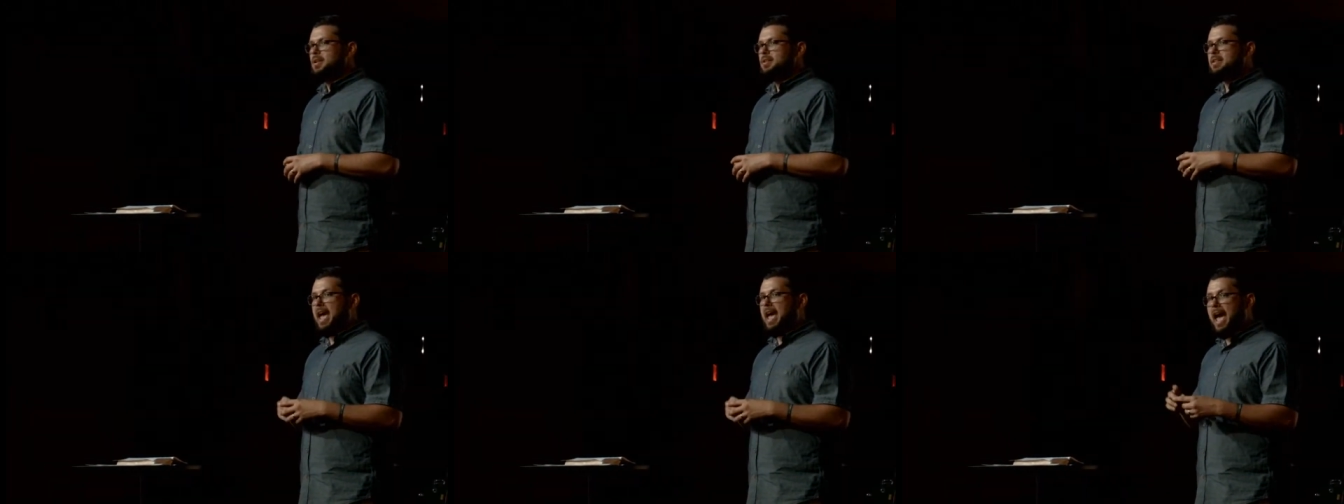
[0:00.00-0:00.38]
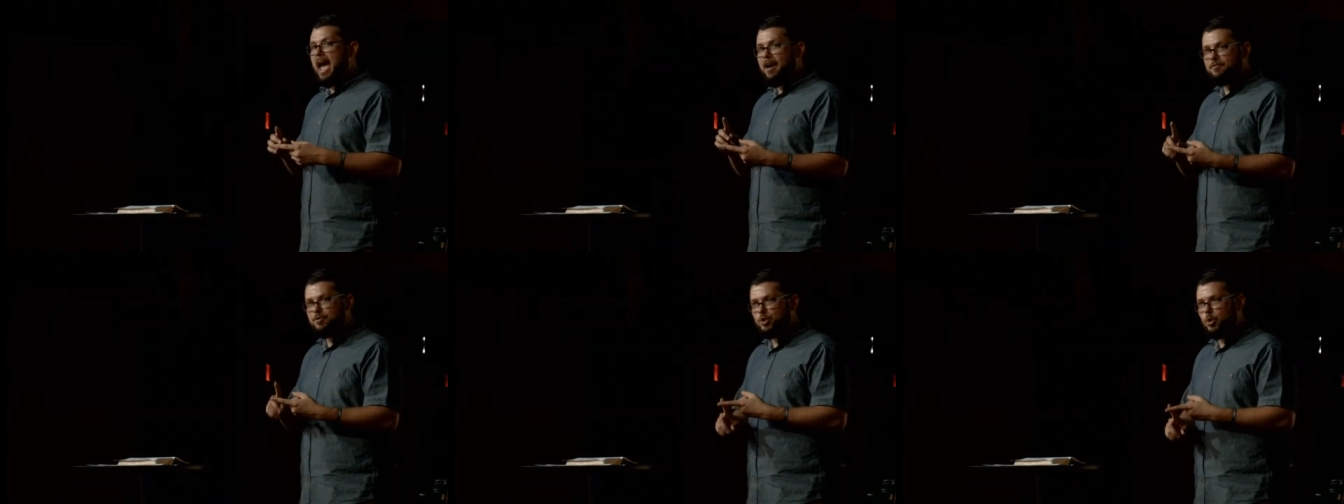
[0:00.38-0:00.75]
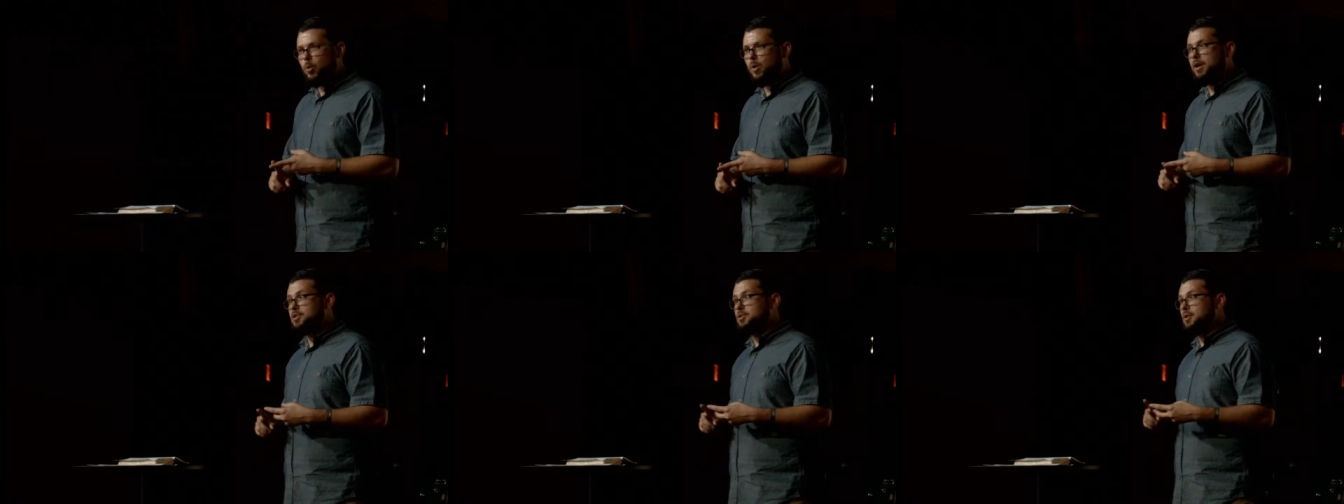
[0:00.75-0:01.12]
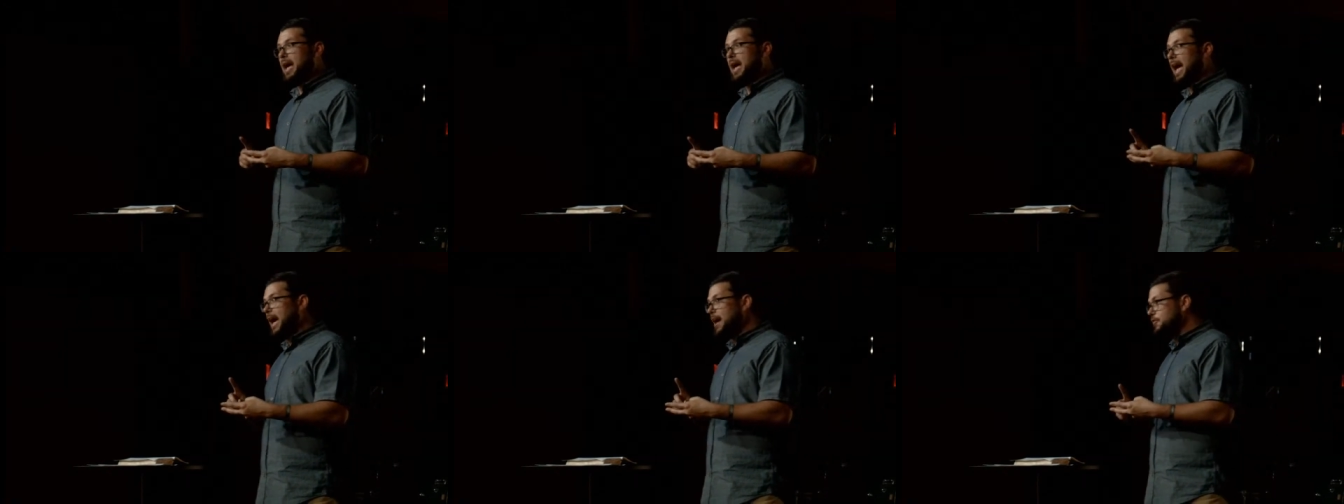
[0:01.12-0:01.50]
to have joy, to
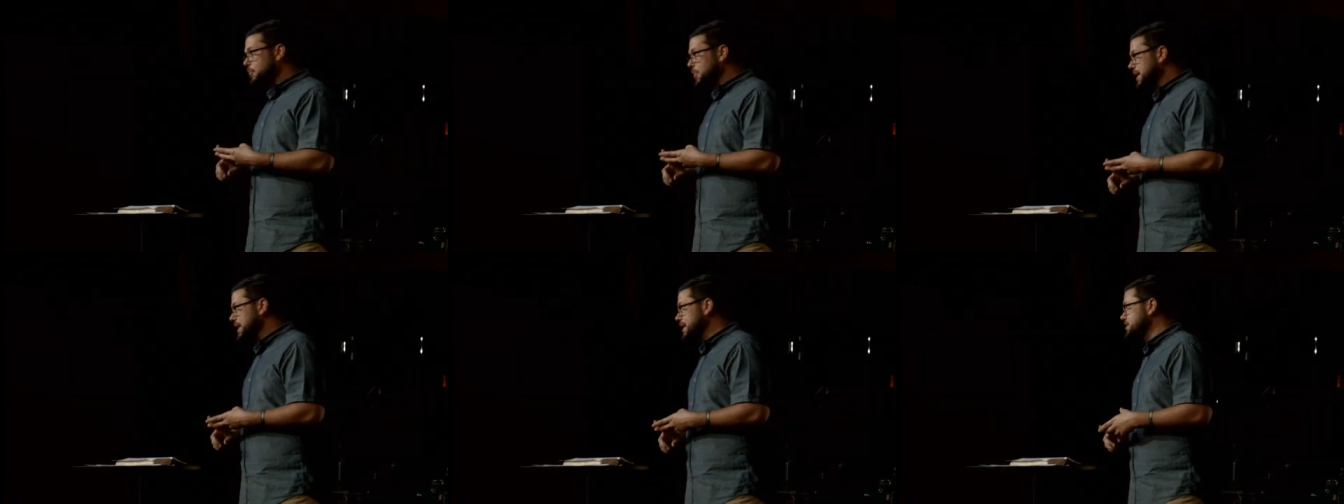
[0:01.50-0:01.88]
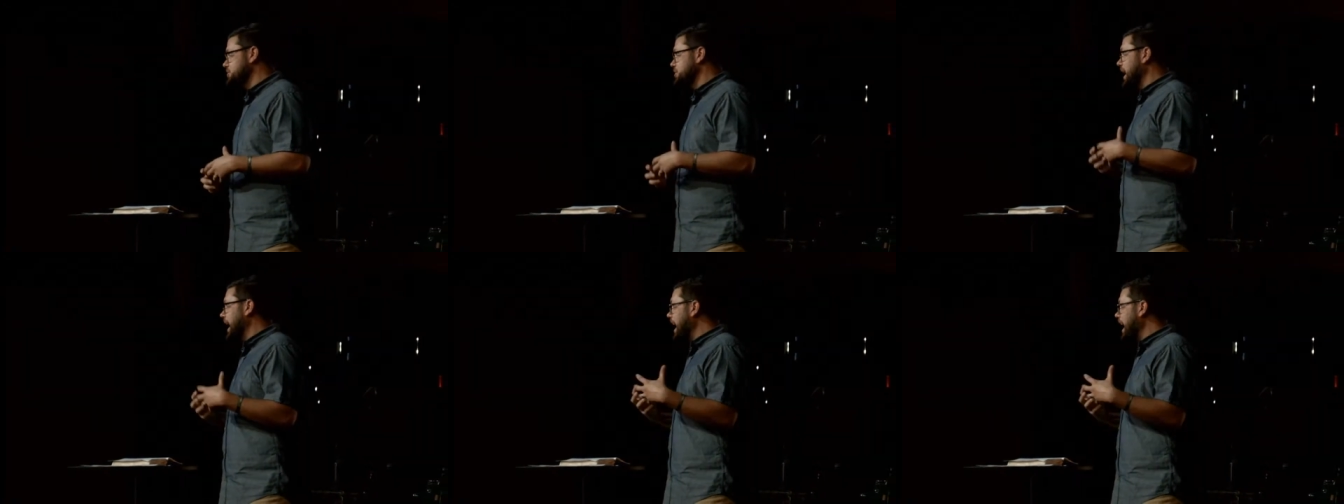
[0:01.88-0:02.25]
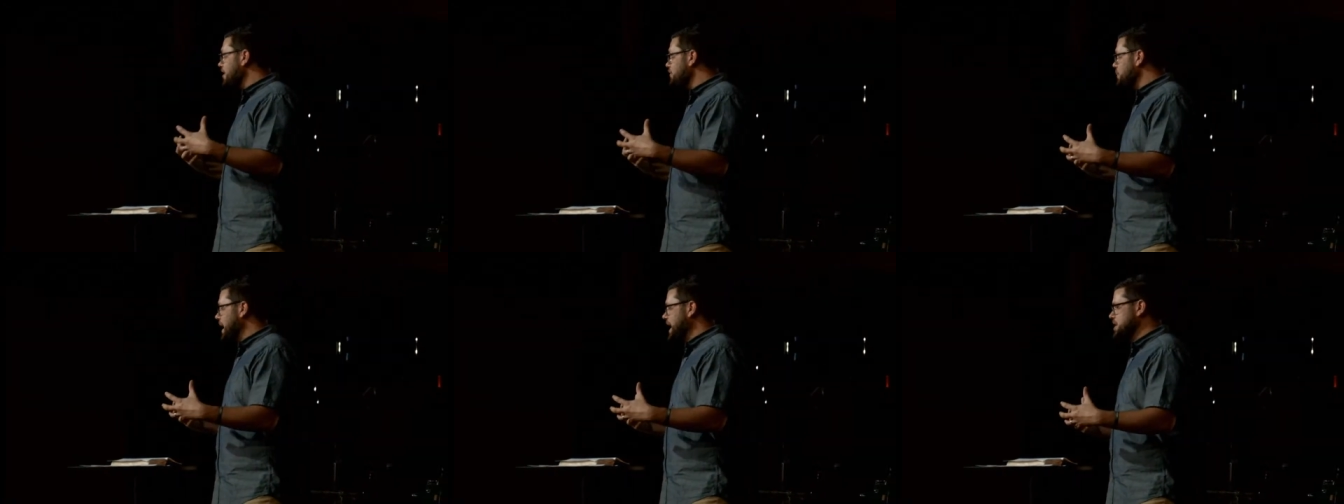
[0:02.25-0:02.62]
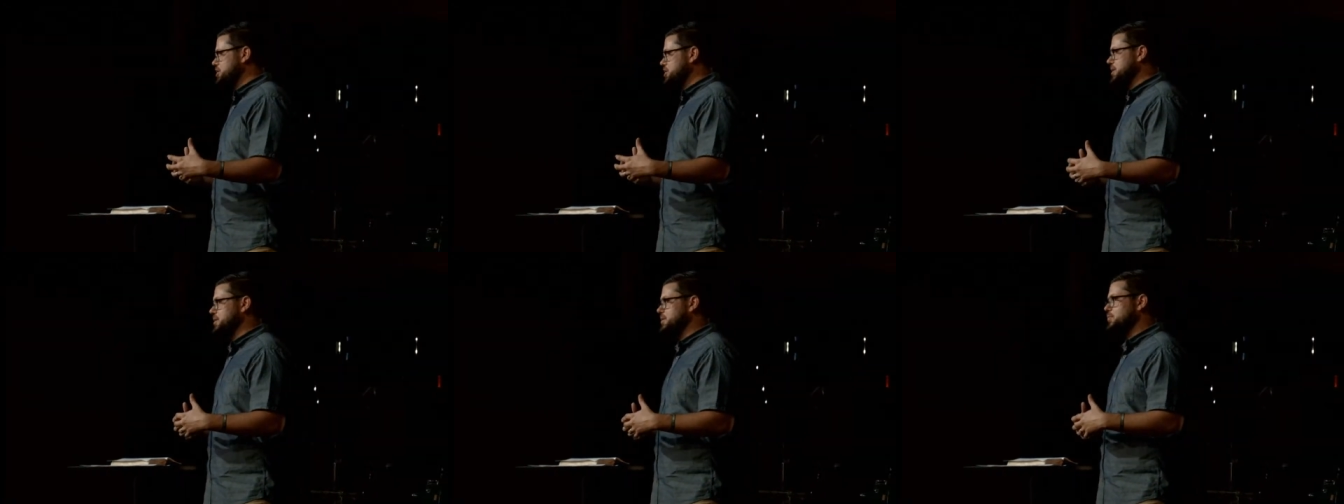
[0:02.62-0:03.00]
have peace, to have
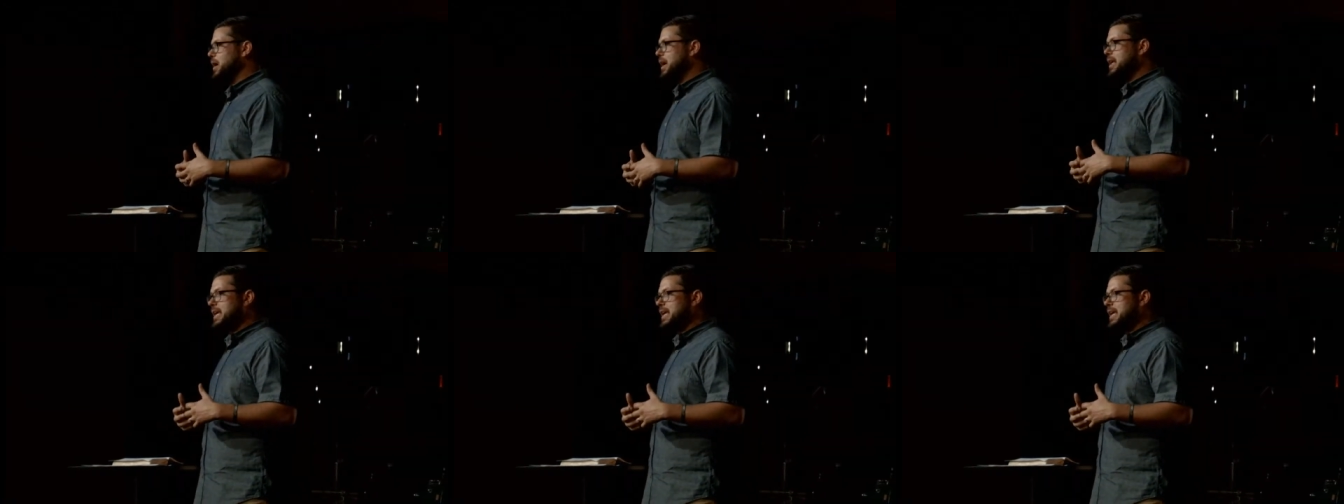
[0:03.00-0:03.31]
patience, right?